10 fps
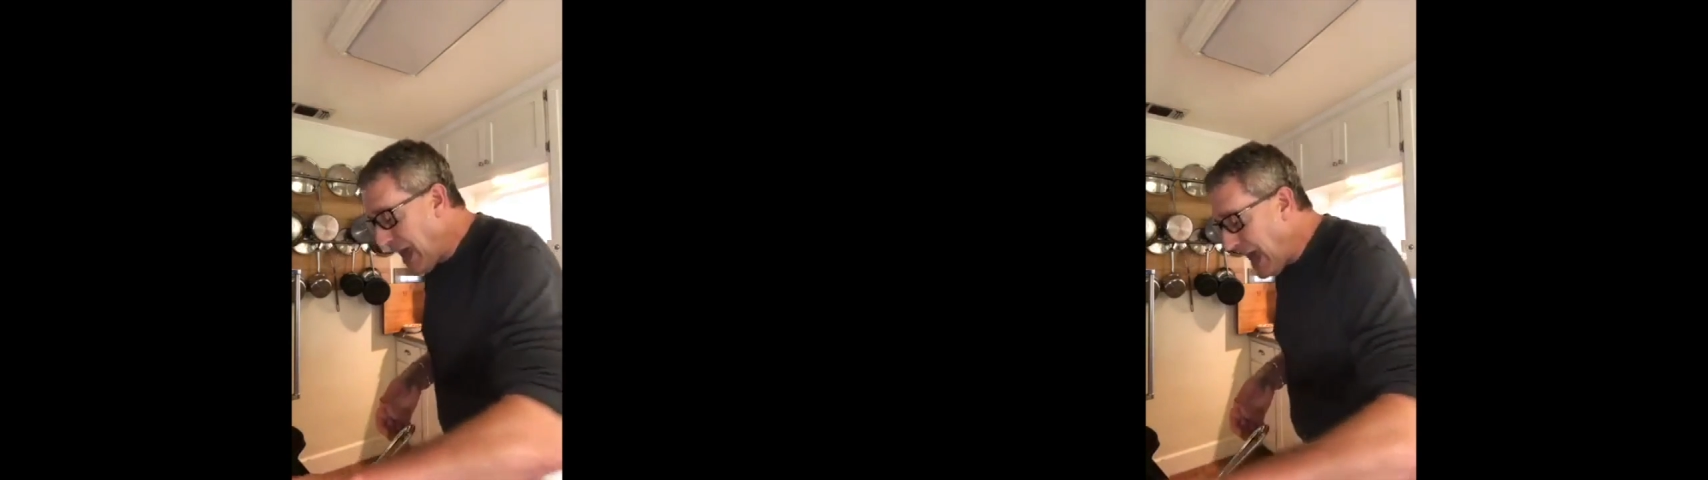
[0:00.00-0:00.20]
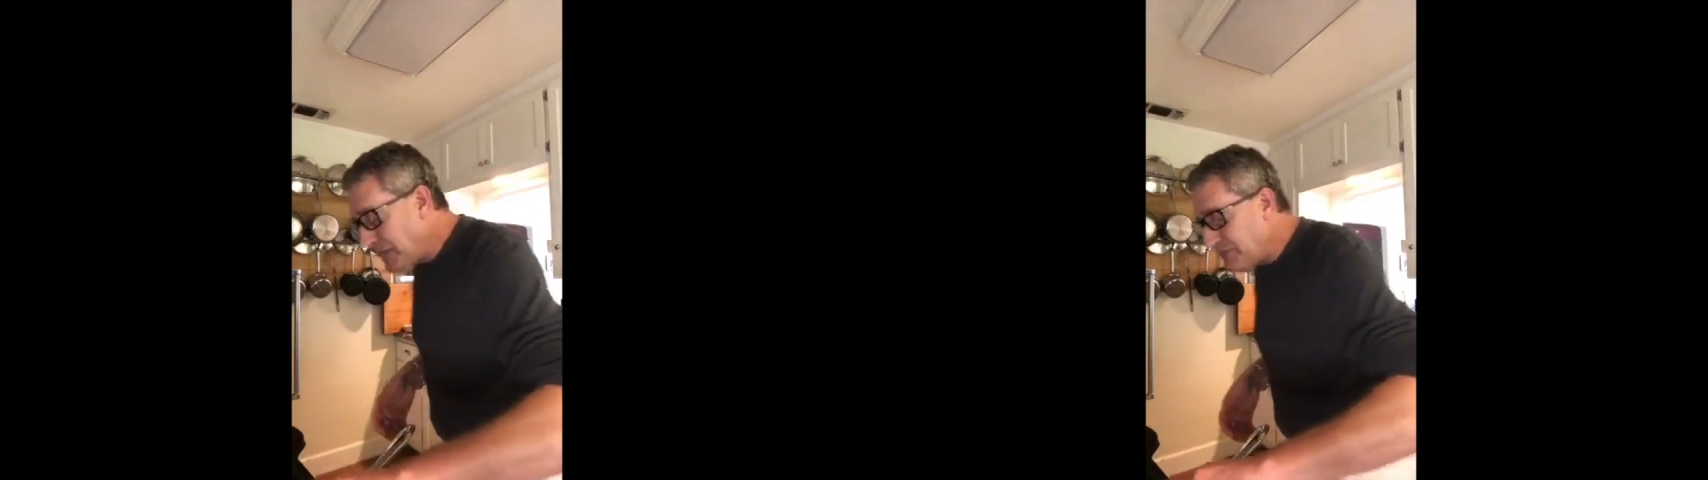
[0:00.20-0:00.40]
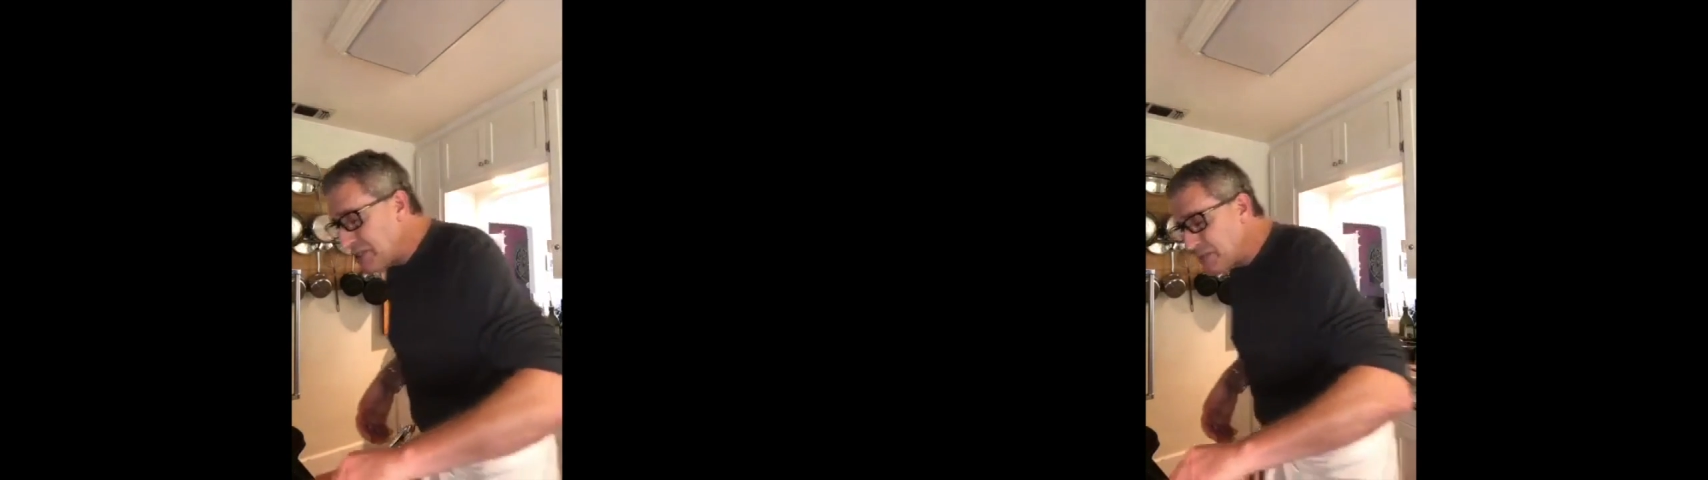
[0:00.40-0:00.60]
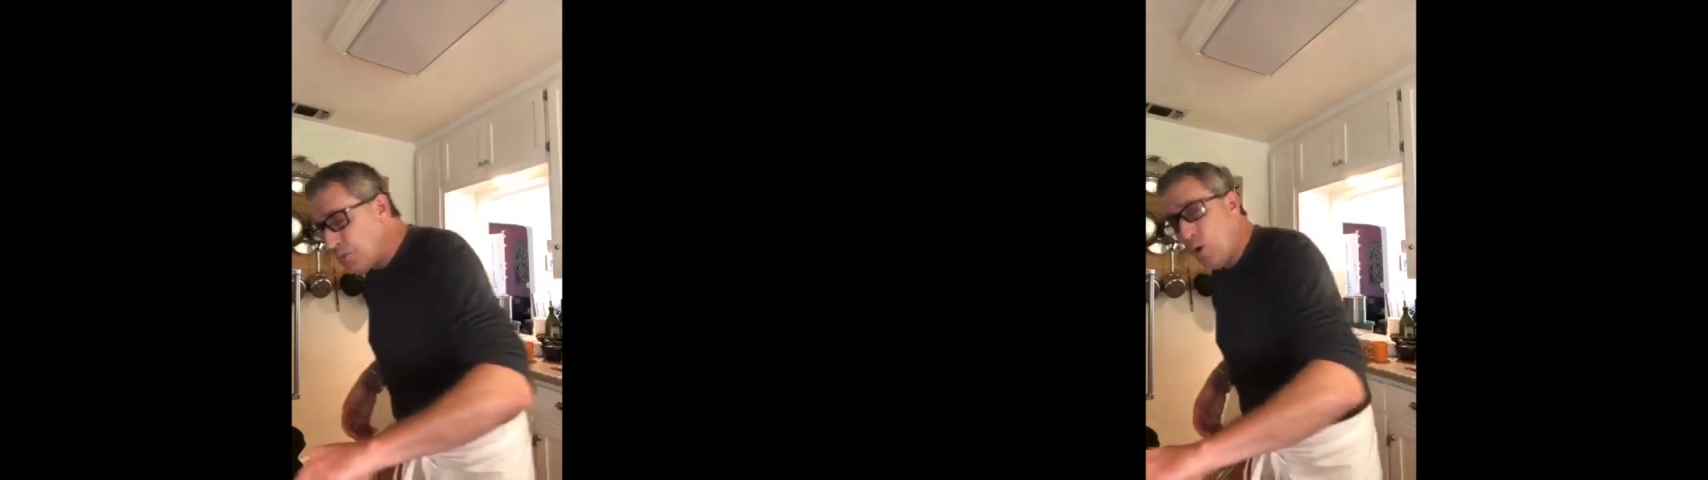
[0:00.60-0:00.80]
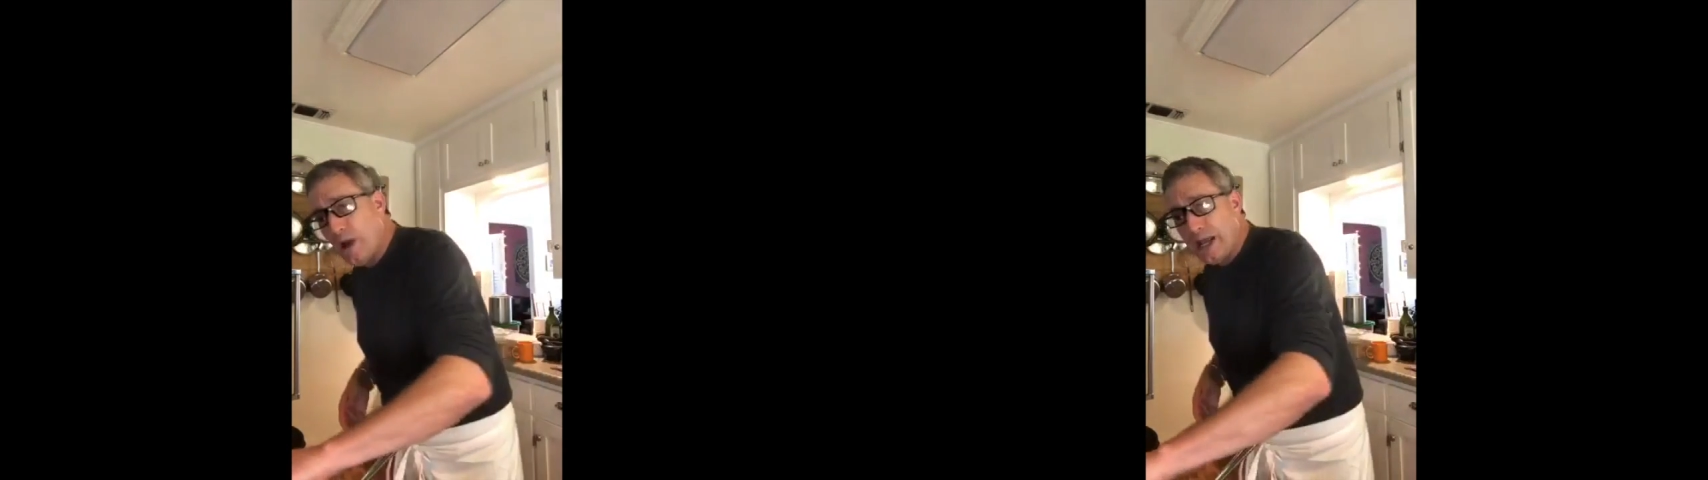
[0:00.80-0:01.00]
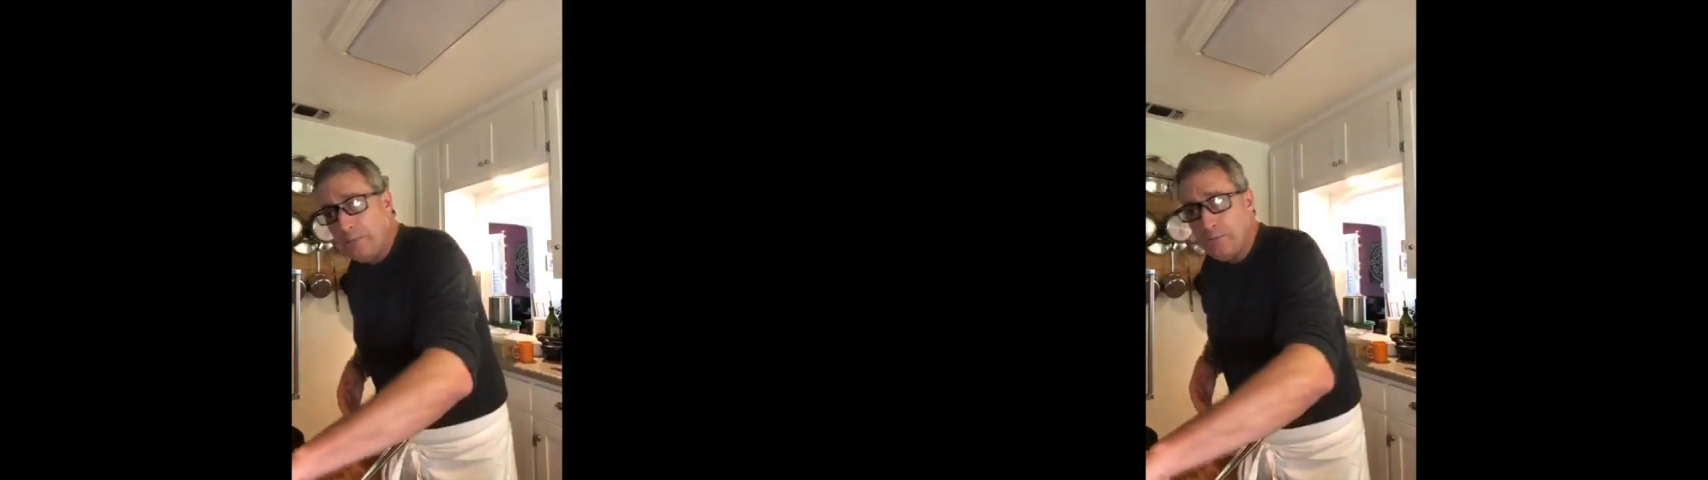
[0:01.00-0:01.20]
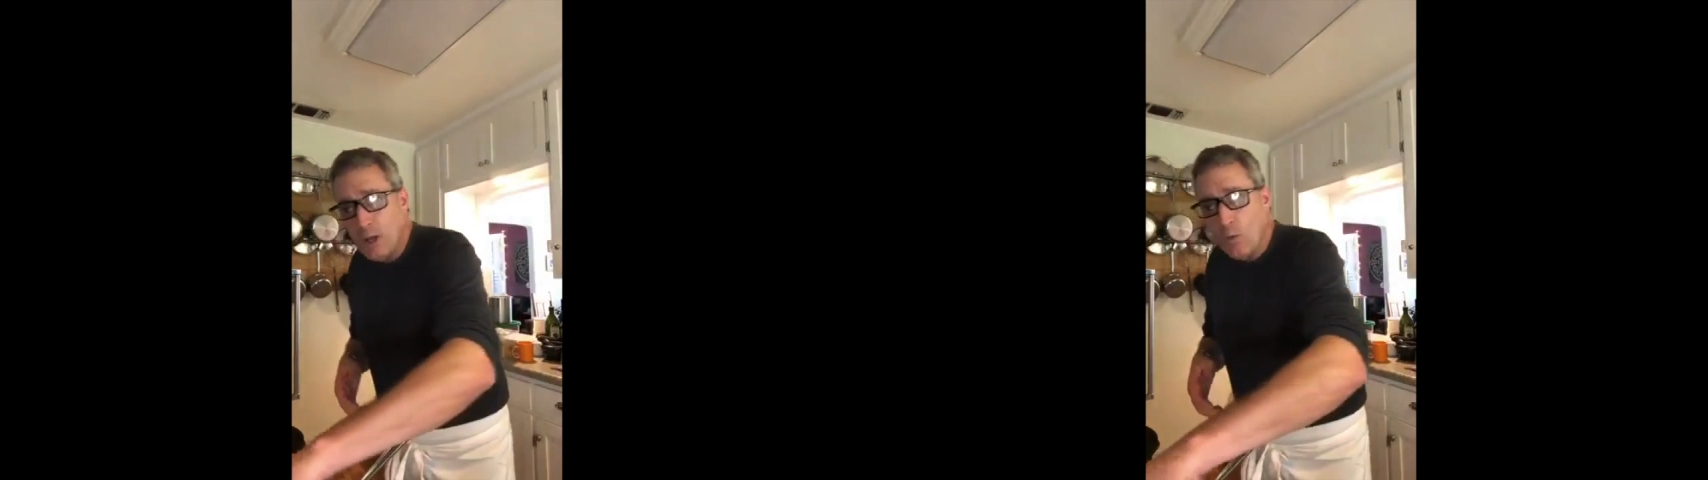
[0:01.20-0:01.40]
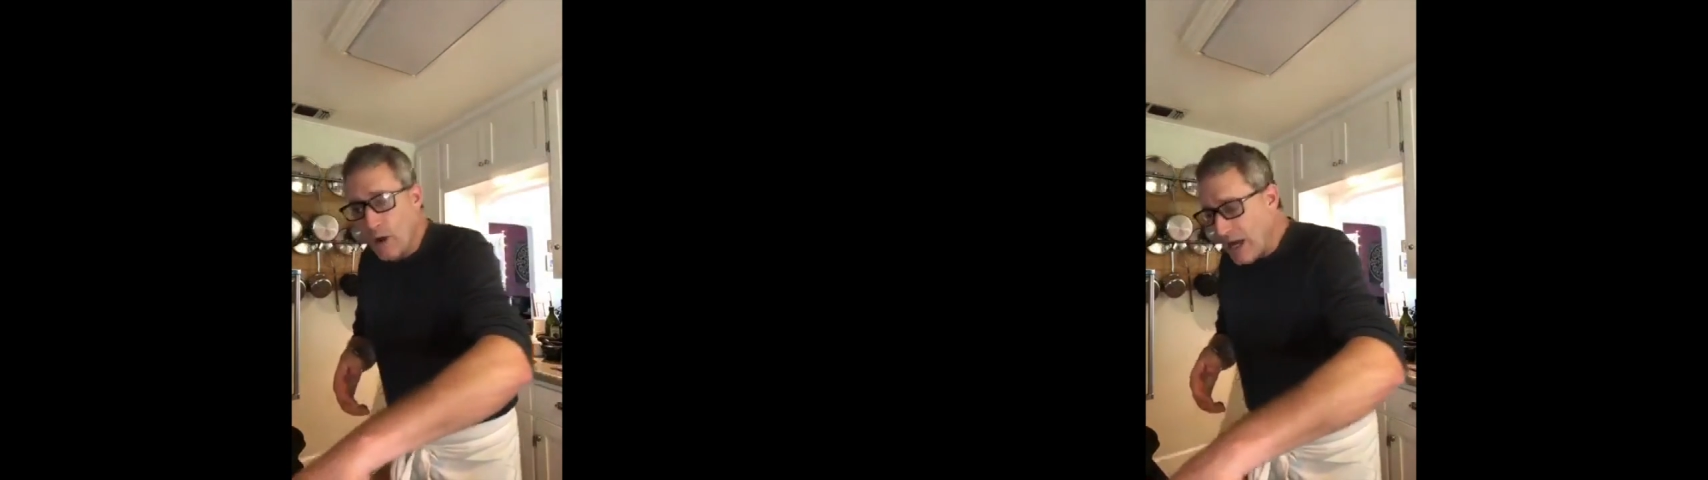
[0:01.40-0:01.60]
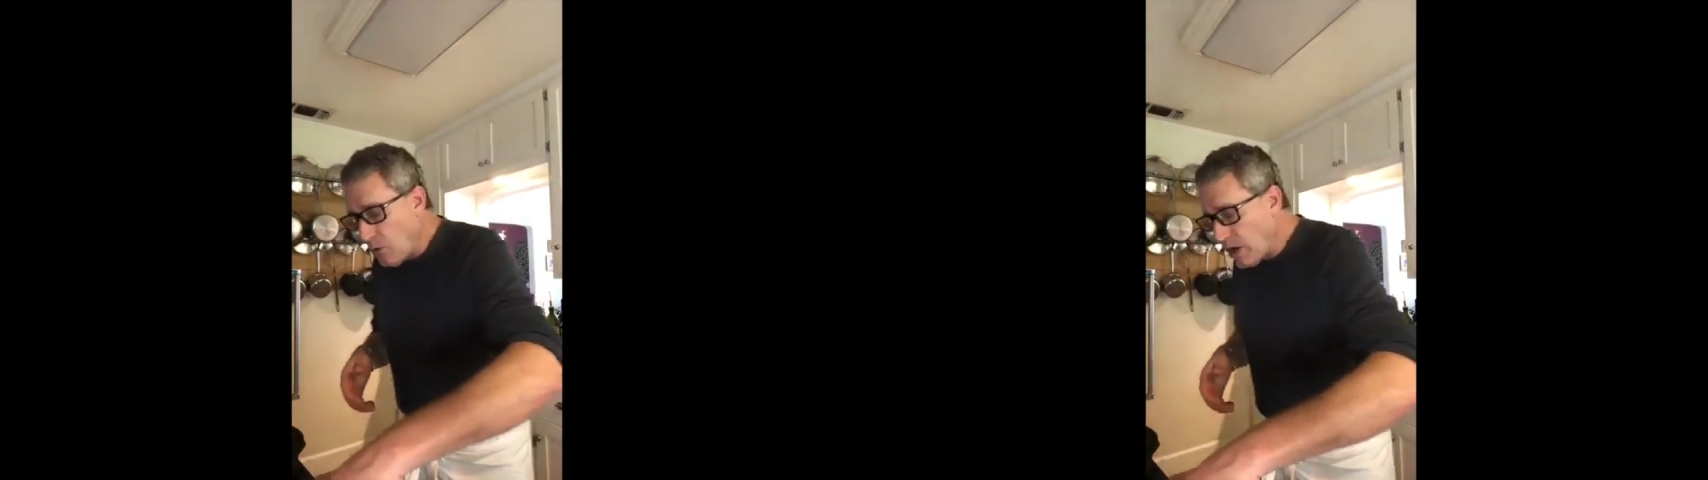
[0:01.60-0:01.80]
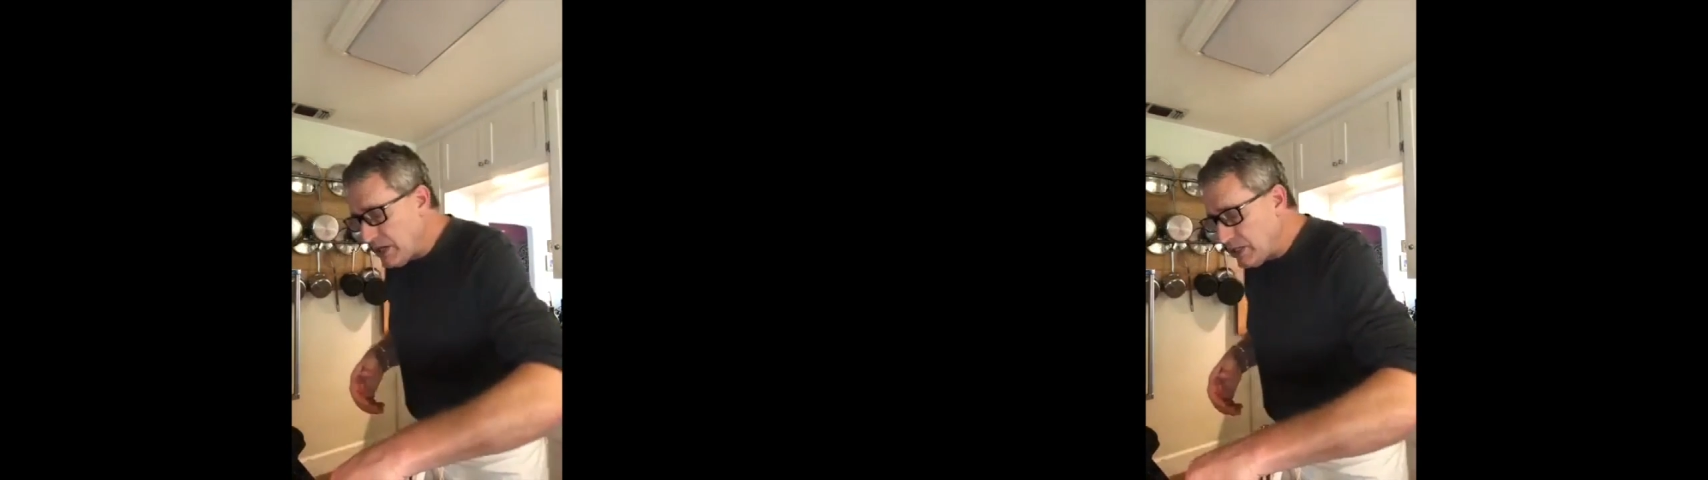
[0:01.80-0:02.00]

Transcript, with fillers: At this point, what I wanna